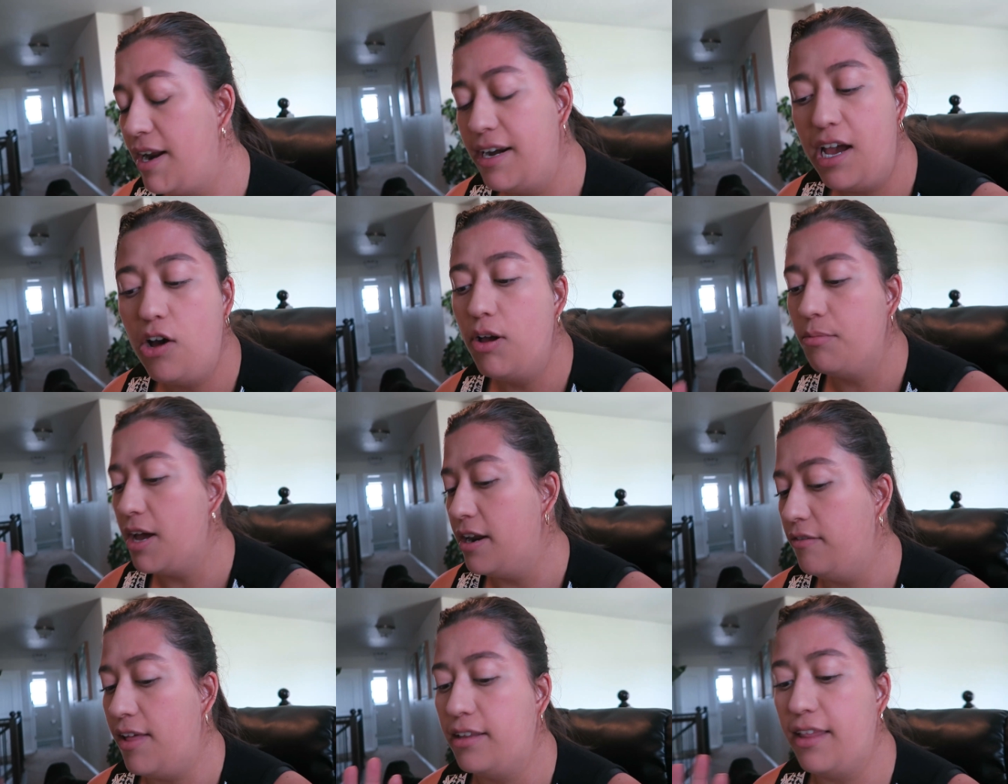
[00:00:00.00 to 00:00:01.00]
now I'm
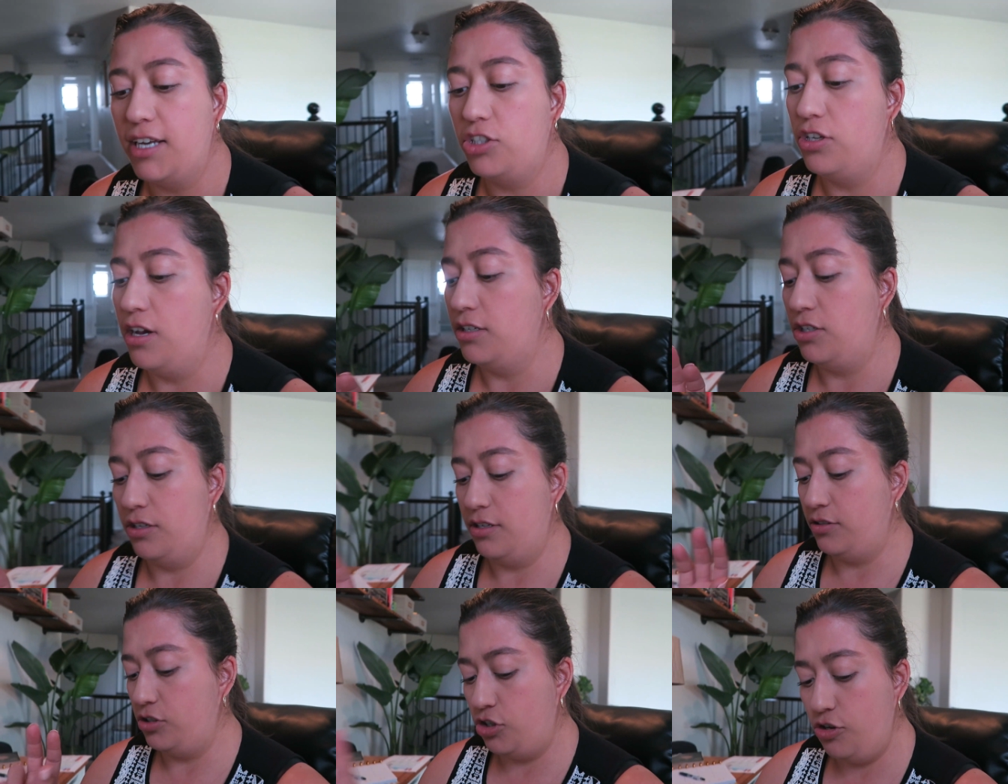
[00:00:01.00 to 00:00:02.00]
kind of like latched on
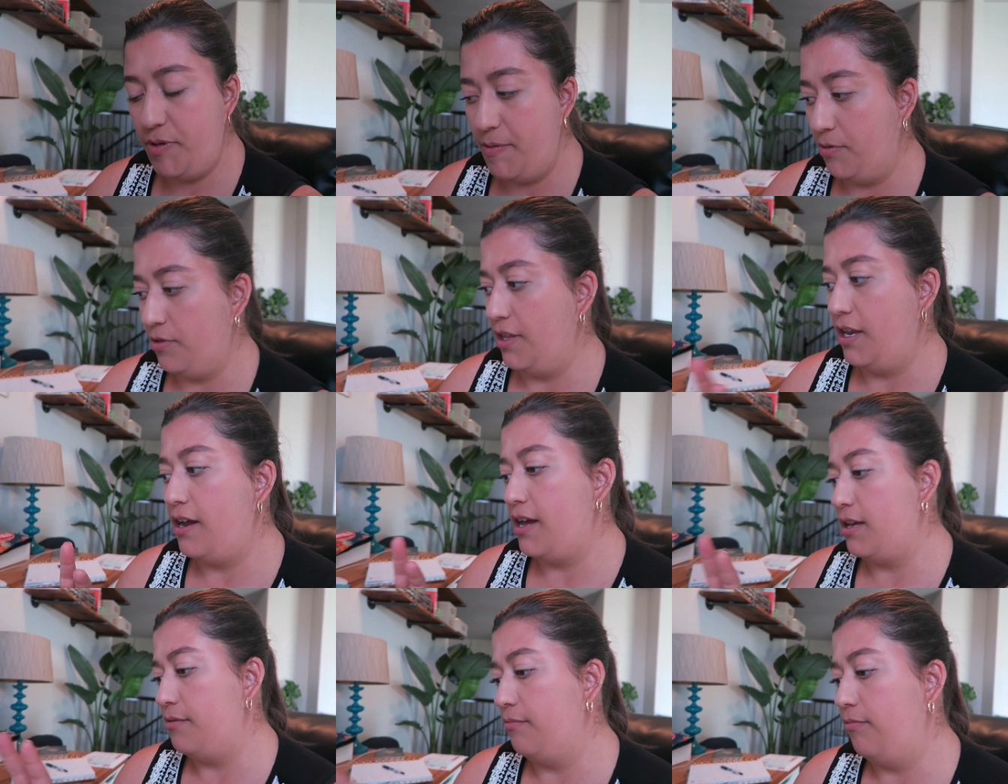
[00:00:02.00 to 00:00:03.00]
to 2 people that I
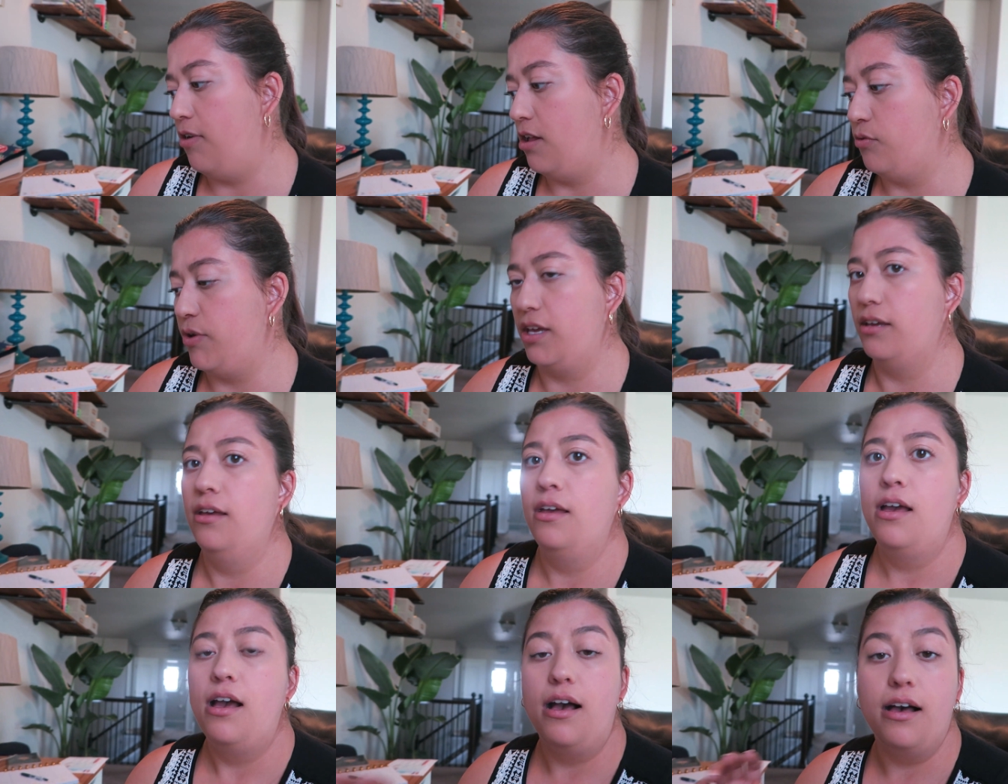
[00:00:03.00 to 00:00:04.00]
am following.
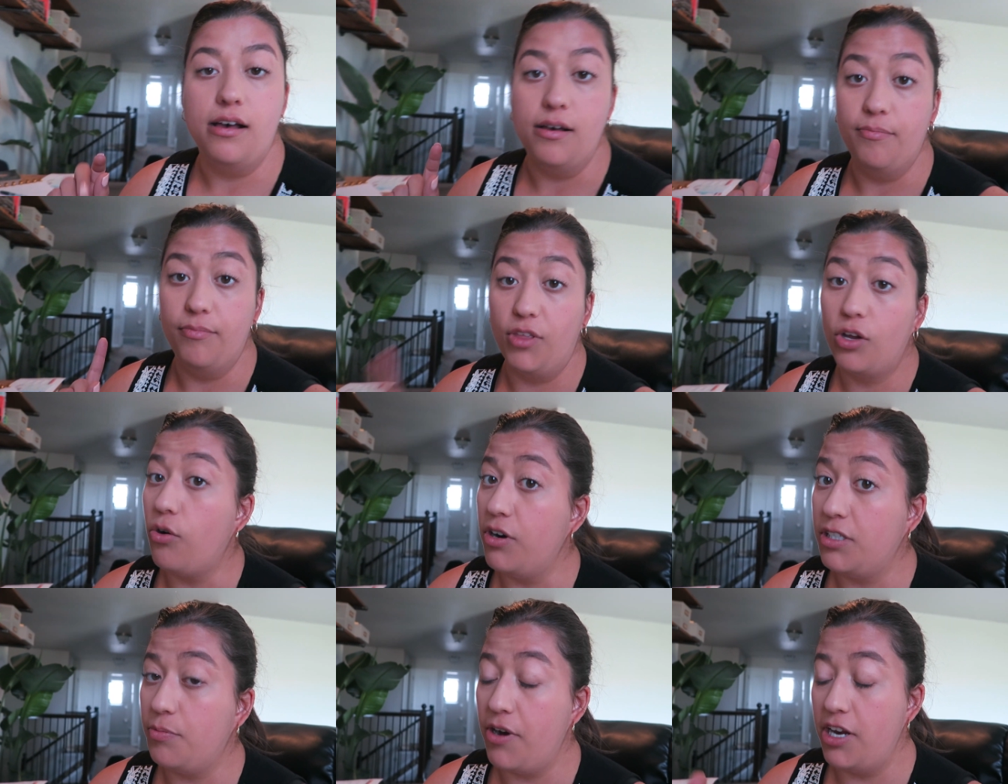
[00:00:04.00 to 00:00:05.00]
The Core
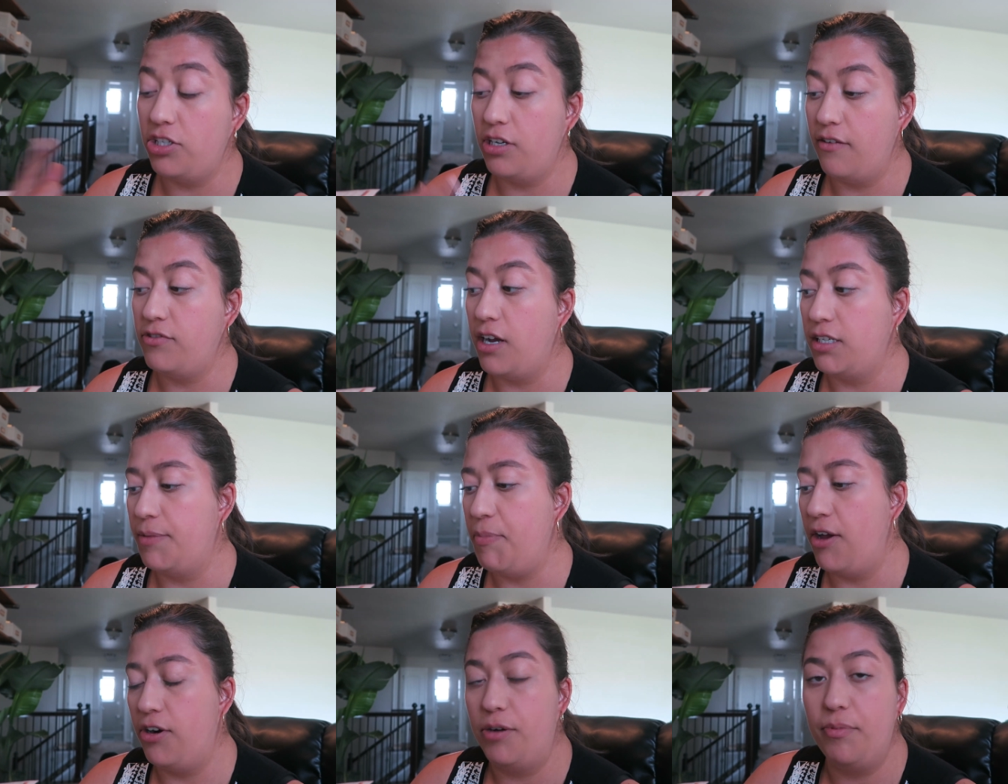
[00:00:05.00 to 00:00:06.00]
Inspiration, I've talked
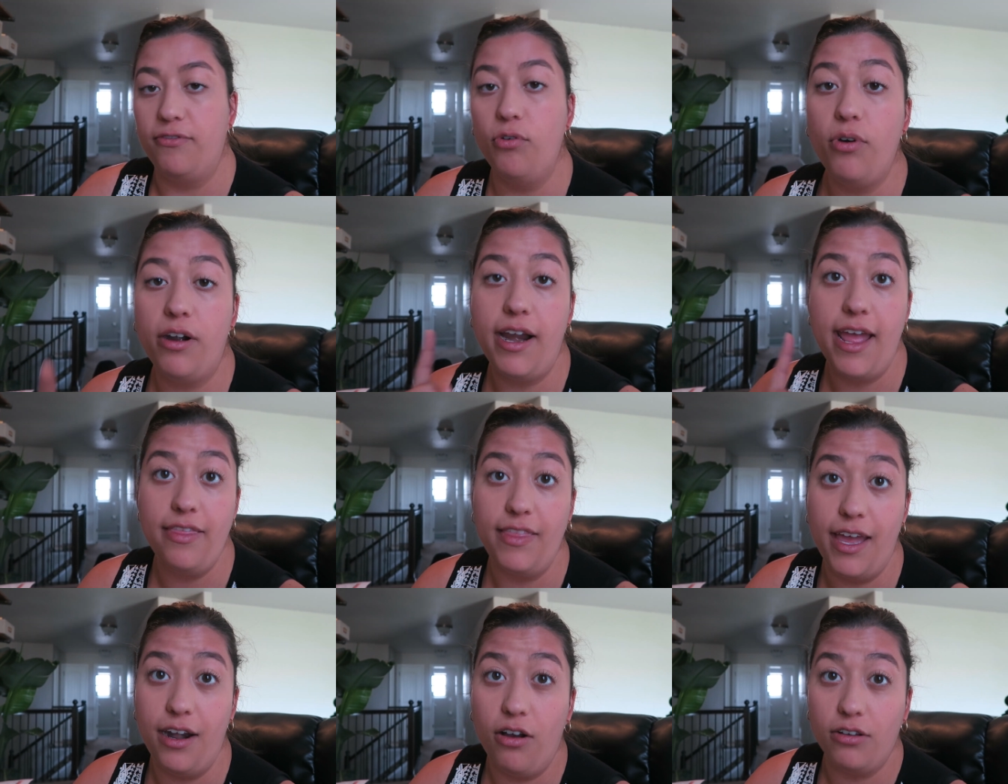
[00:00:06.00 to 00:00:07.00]
about her before, and
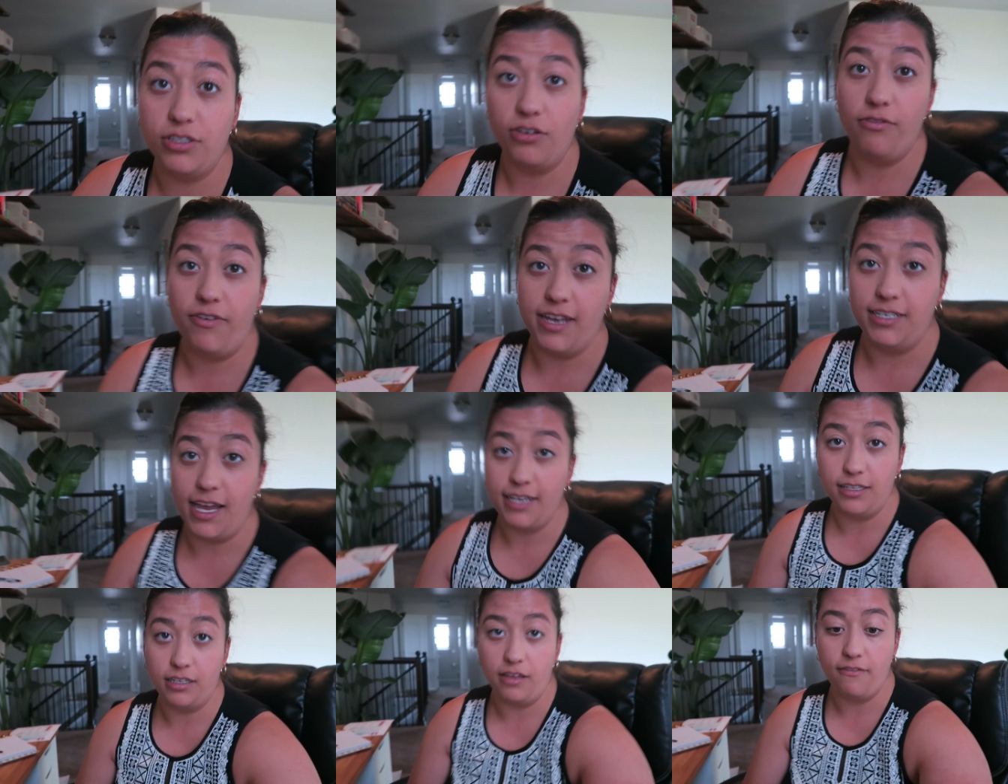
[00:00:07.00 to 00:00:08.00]
then also
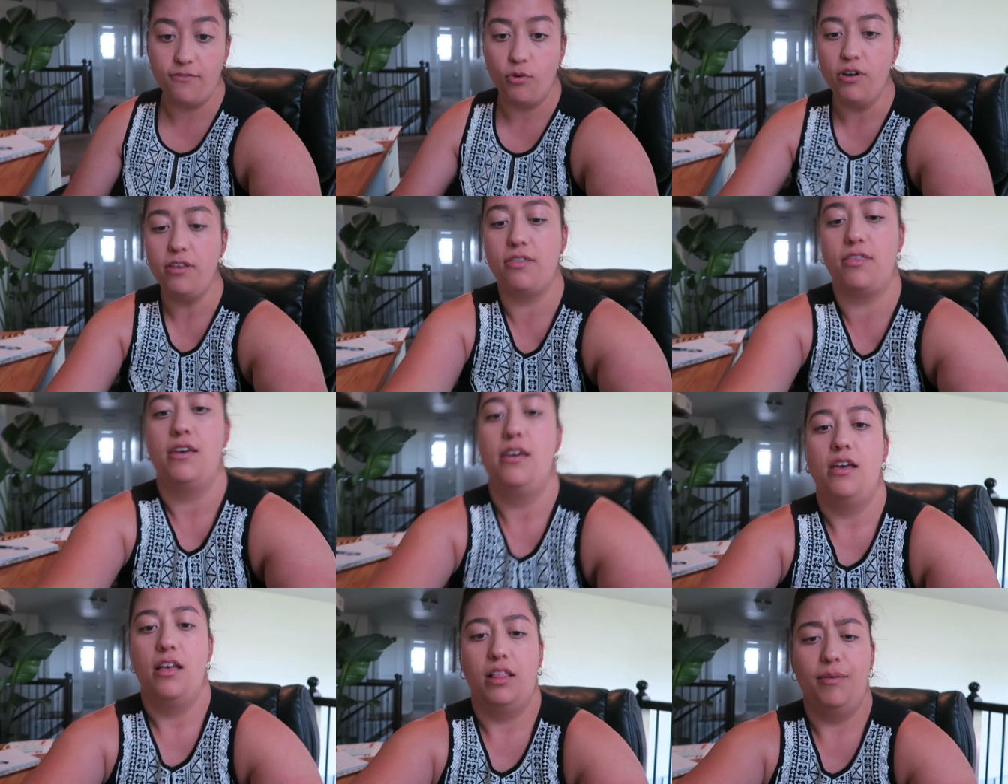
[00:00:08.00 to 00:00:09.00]
Fantastically Fourth.
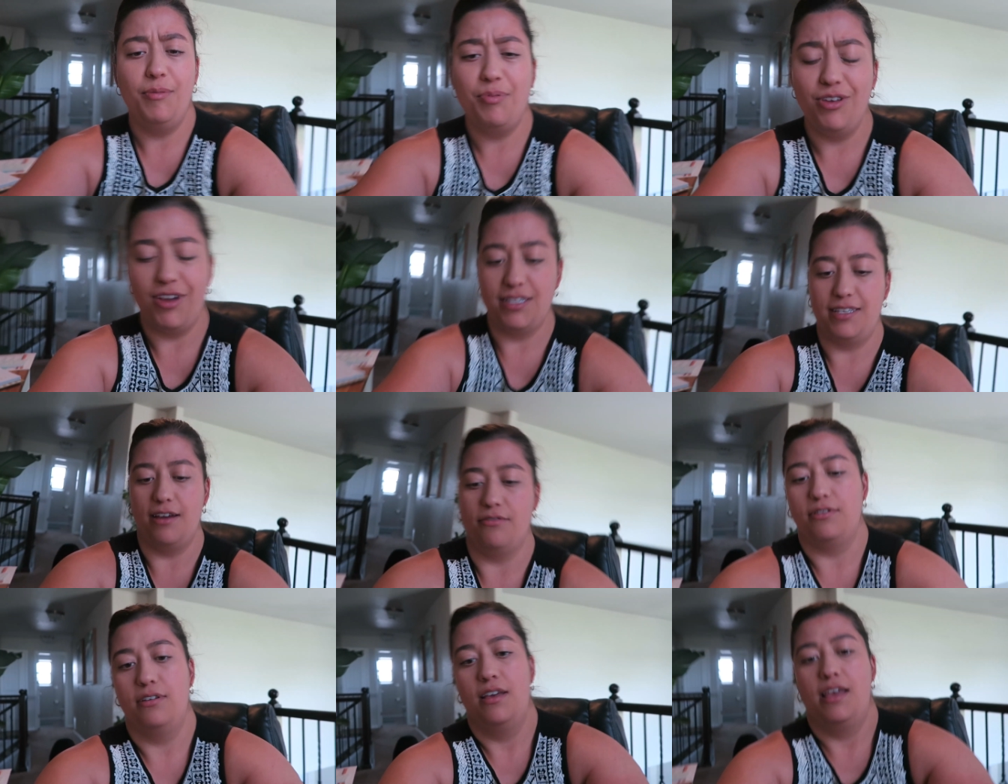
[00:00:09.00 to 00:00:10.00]
Let me put you guys
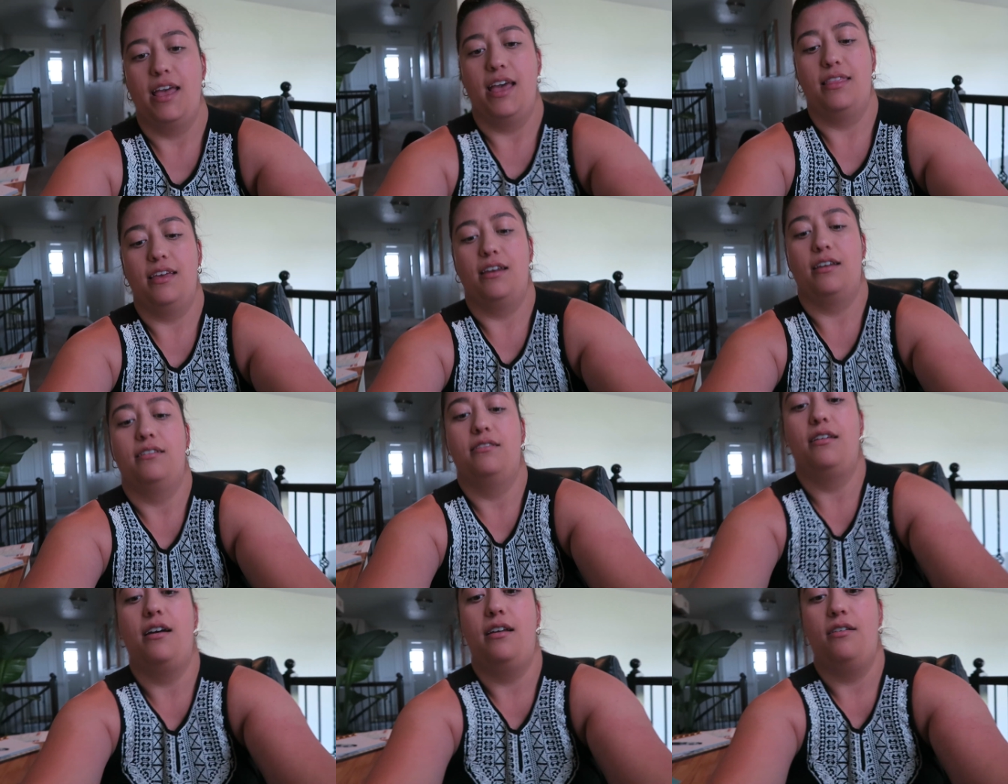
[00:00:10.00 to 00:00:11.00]
down and then
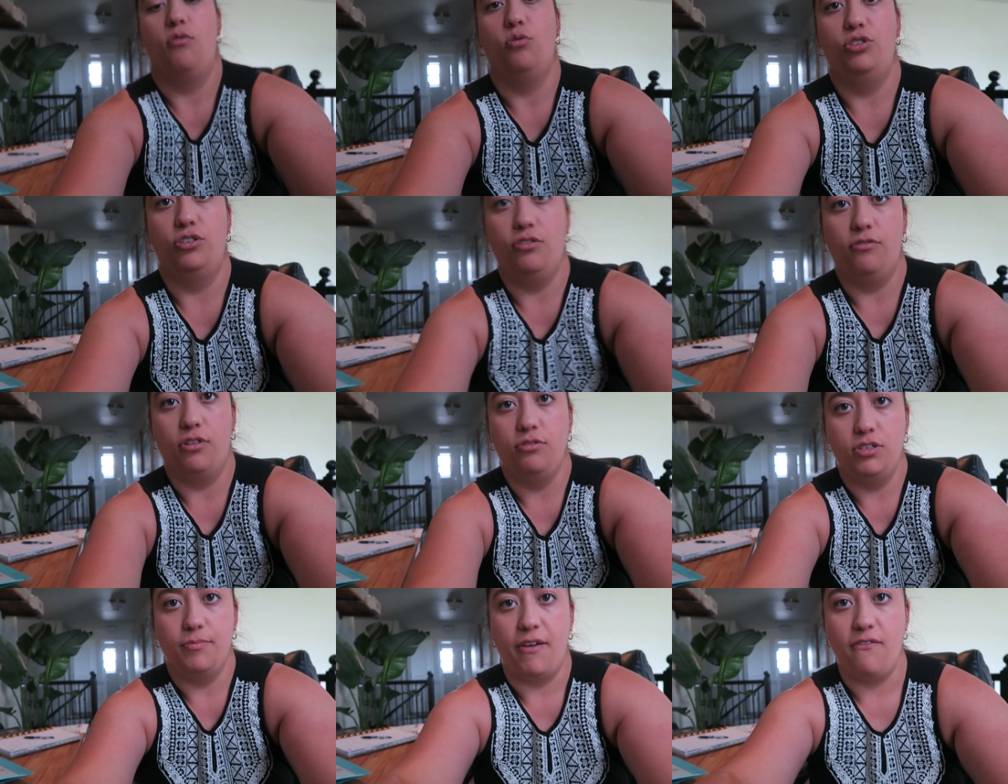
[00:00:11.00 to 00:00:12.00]
not hold you so
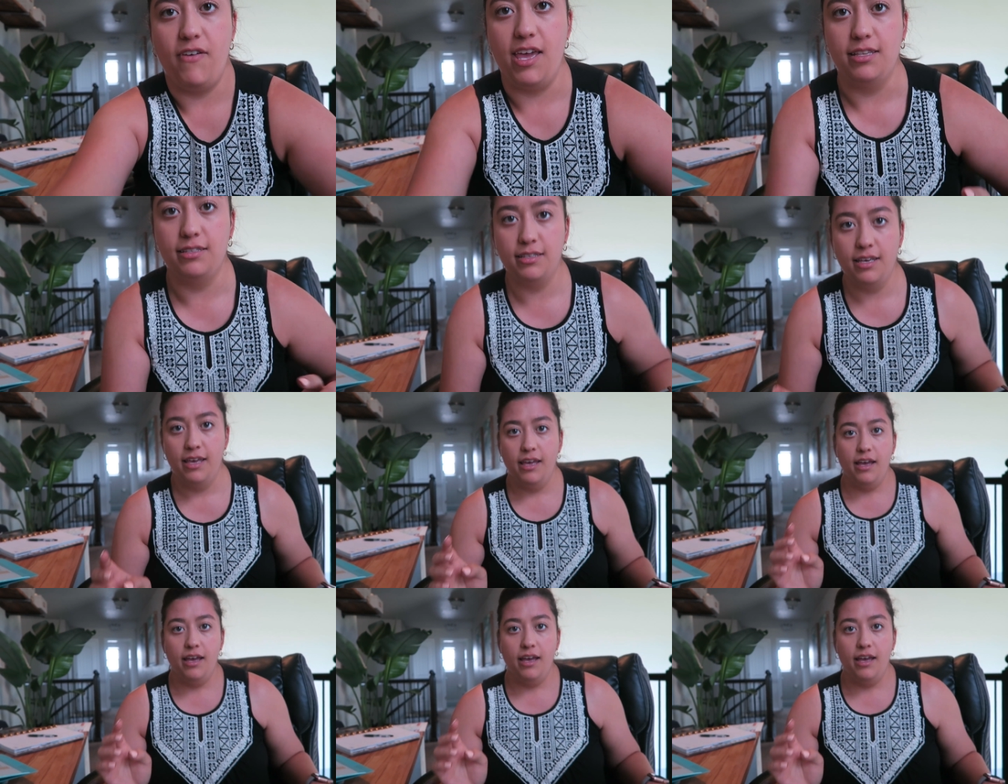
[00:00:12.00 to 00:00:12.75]
close to my face.